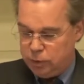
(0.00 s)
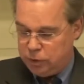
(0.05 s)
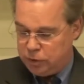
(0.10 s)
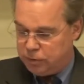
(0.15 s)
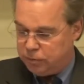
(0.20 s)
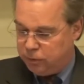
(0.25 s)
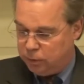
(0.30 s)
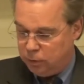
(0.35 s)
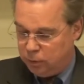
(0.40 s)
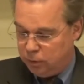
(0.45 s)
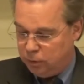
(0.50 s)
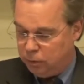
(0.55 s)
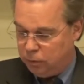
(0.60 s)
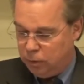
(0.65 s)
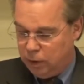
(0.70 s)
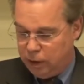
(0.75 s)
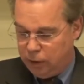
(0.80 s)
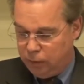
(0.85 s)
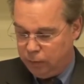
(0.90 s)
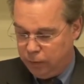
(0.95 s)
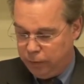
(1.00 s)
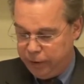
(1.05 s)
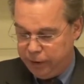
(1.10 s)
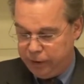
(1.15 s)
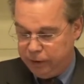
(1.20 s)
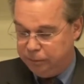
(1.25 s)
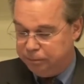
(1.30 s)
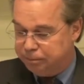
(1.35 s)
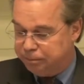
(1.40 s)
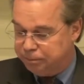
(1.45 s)
was for Ronald
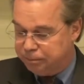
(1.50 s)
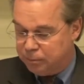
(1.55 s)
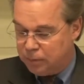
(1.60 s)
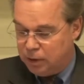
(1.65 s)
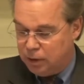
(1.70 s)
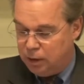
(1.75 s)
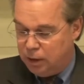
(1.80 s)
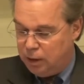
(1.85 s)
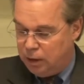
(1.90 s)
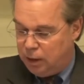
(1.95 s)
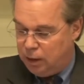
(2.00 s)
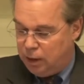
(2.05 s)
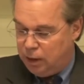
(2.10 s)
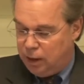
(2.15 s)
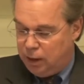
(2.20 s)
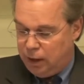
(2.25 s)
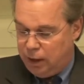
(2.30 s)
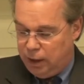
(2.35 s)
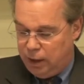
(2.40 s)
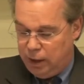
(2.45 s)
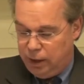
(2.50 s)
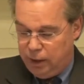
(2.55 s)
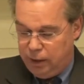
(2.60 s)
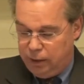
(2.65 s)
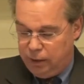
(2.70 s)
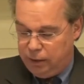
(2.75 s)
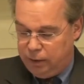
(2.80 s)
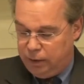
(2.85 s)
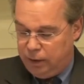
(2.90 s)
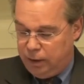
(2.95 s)
Reagan.
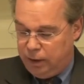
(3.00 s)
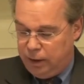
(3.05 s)
And